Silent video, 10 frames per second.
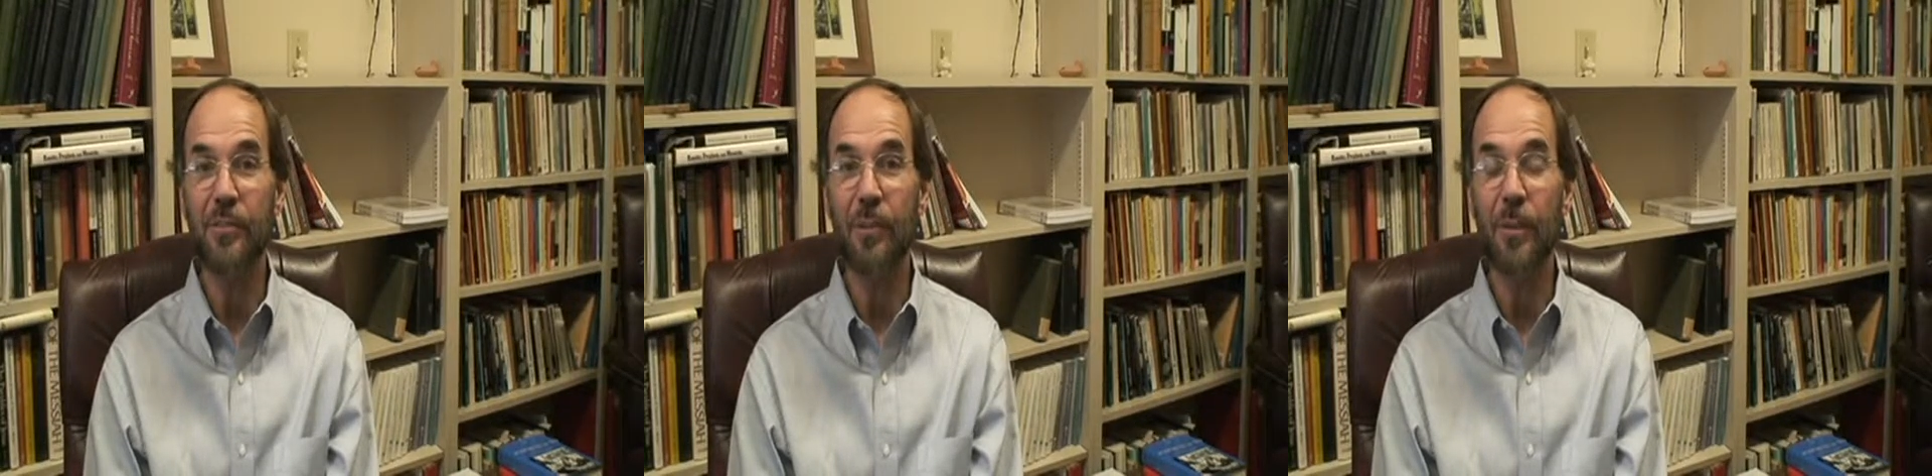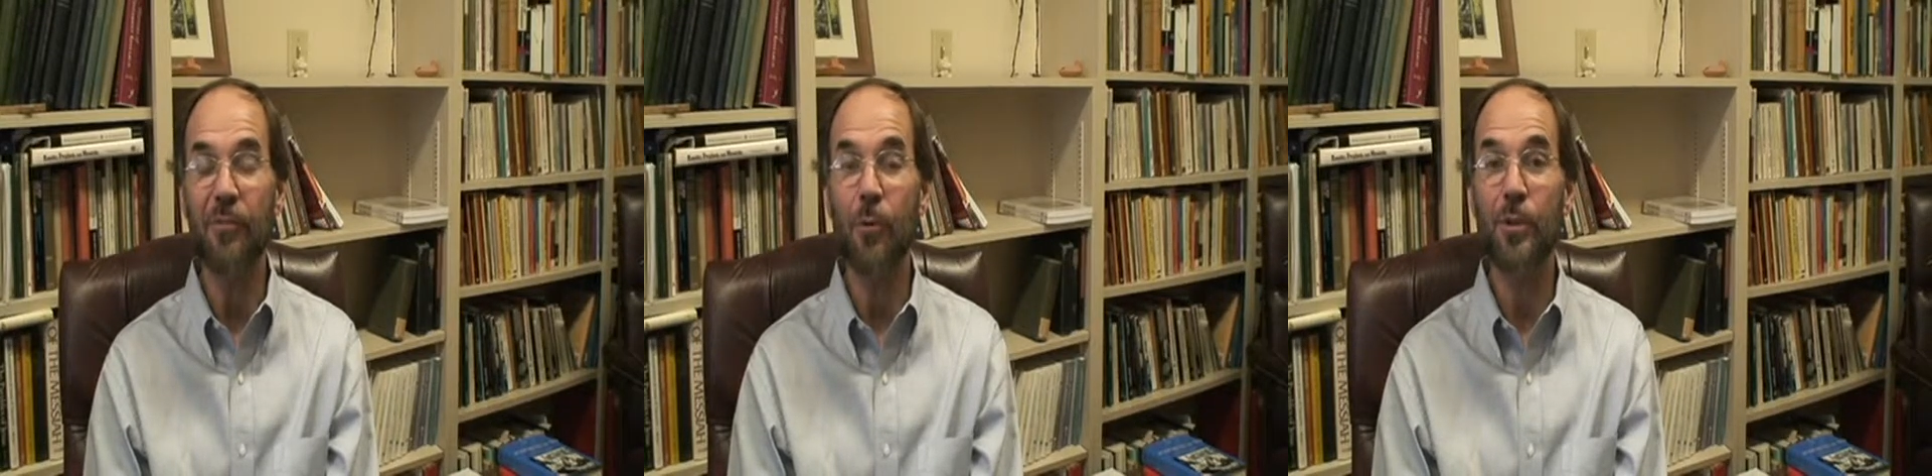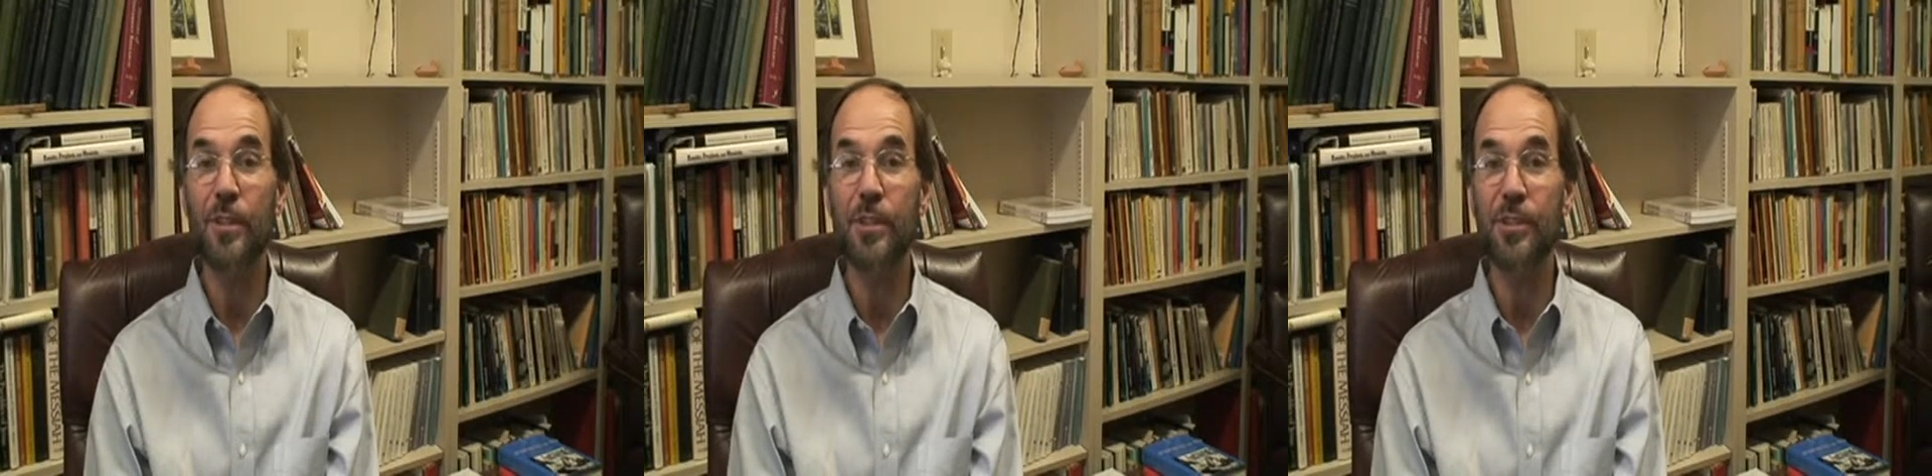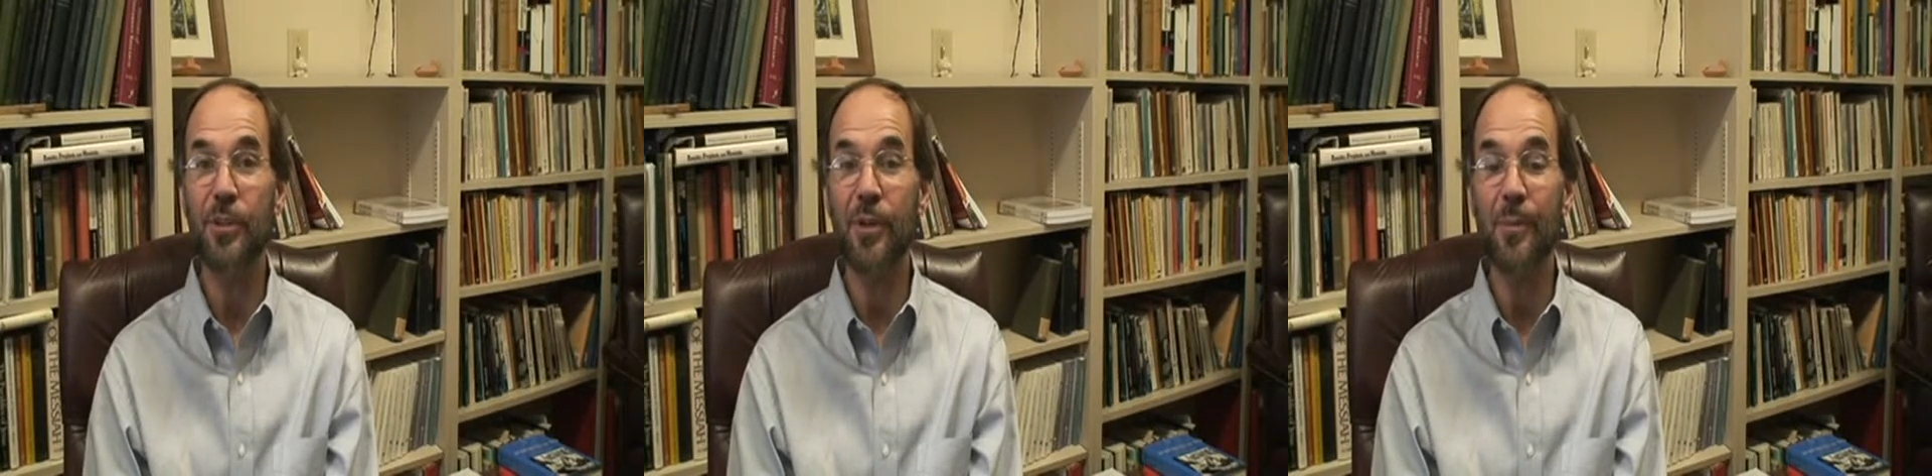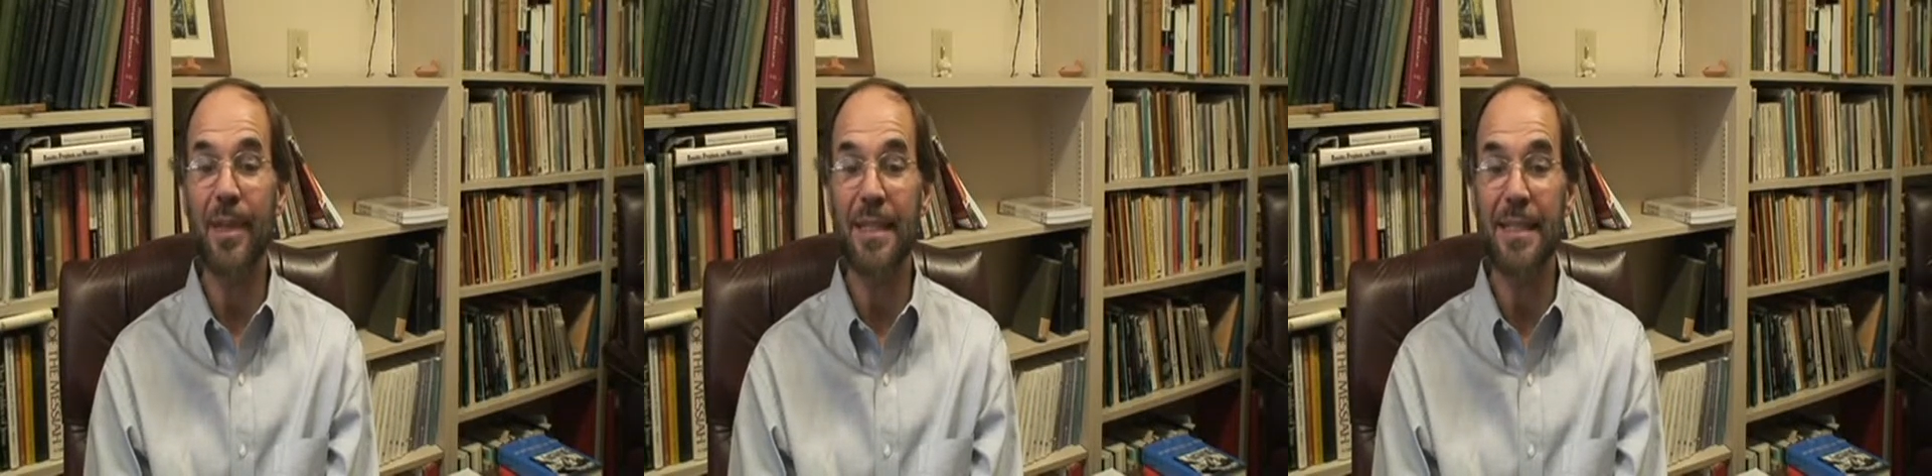from the 4th century
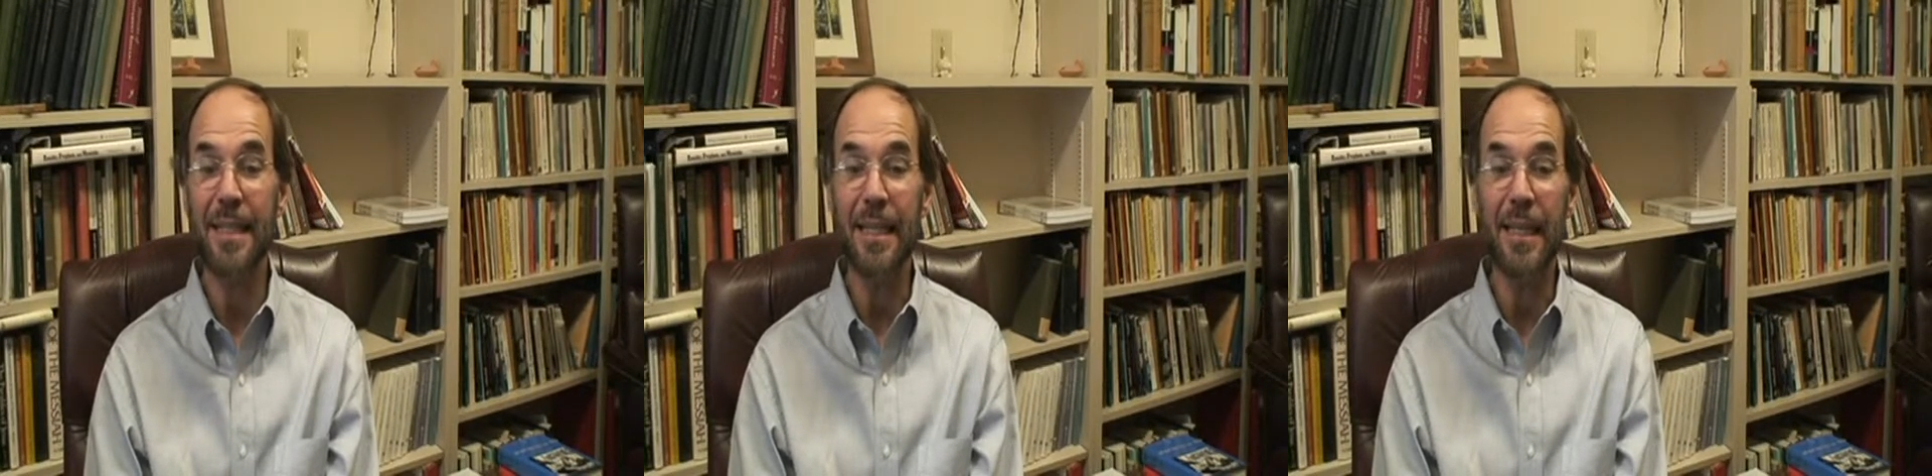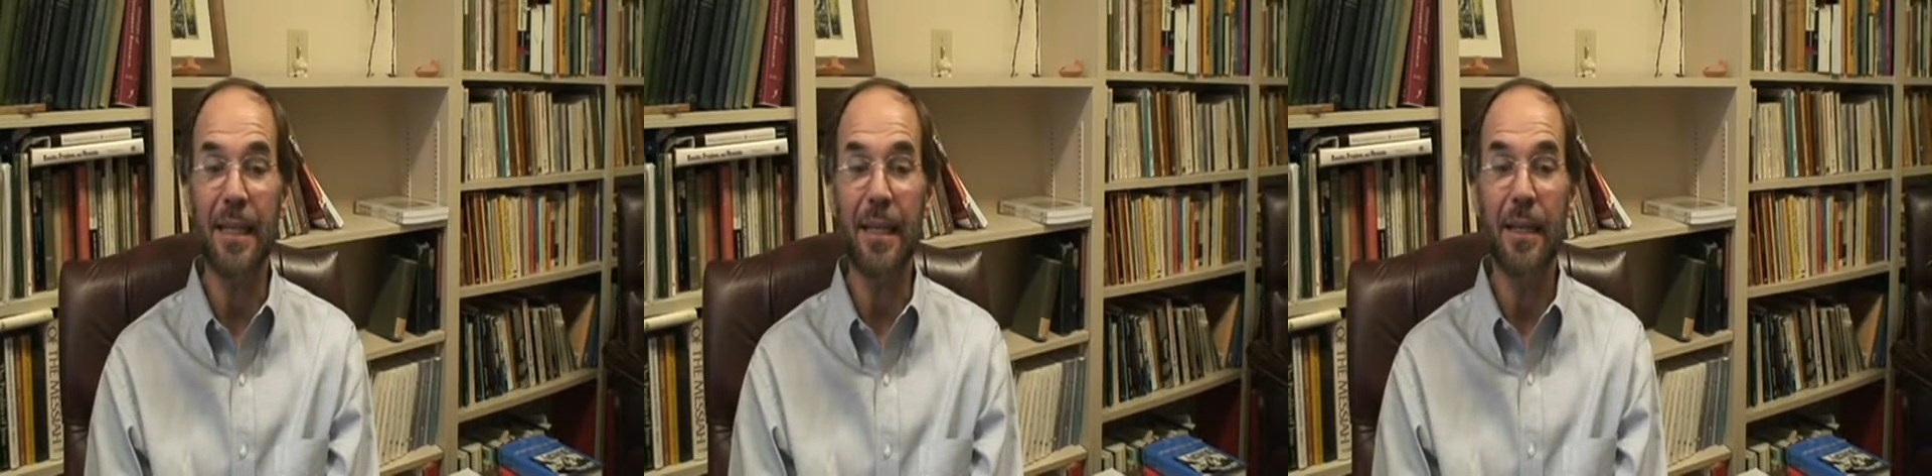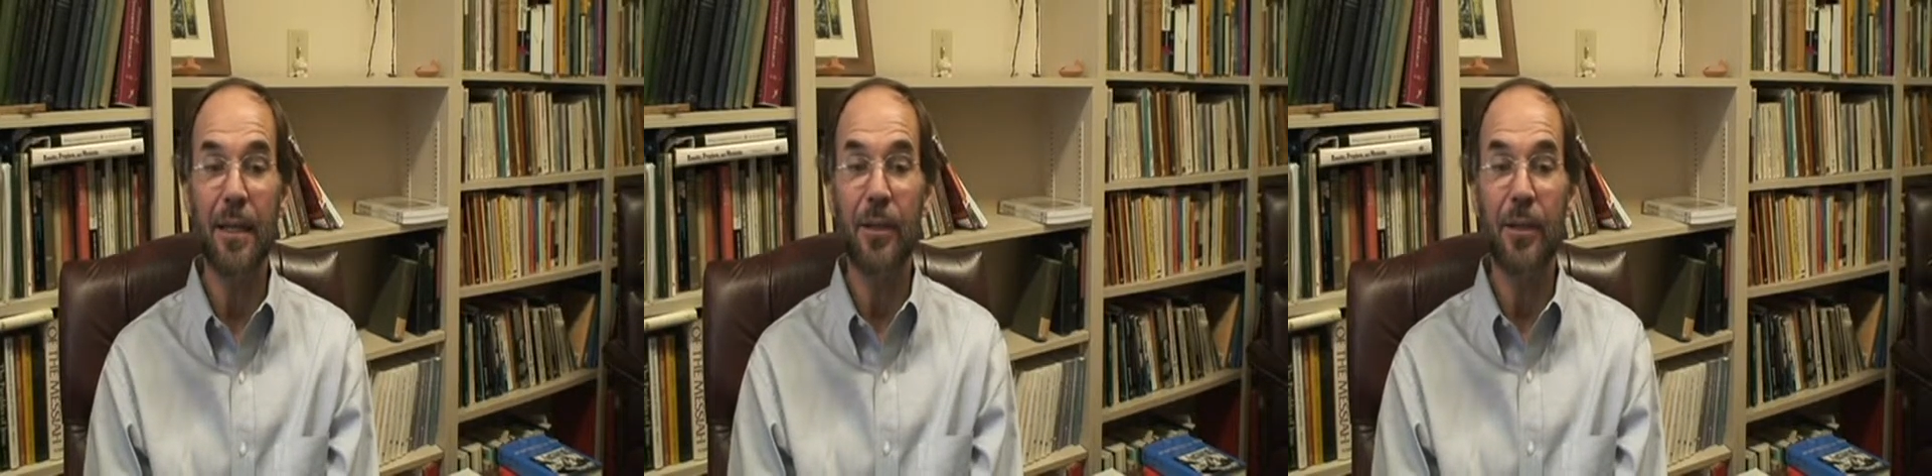BCE